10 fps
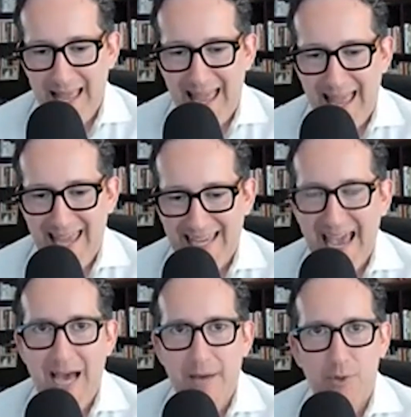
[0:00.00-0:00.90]
a
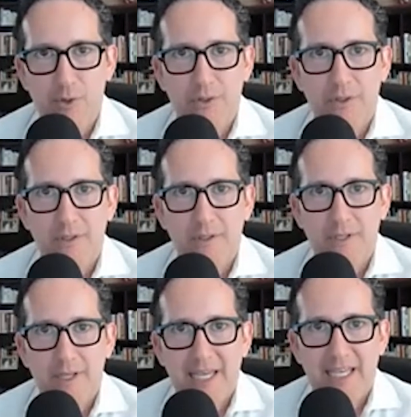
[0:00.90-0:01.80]
camel
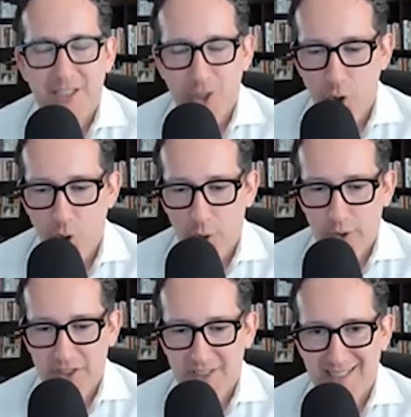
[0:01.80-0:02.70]
is a
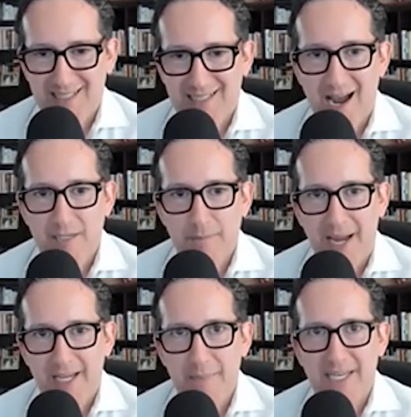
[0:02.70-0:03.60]
horse designed
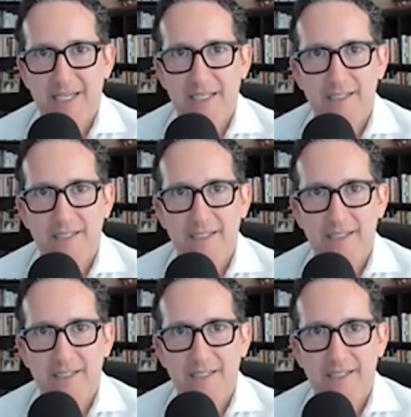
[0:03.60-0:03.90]
by committee.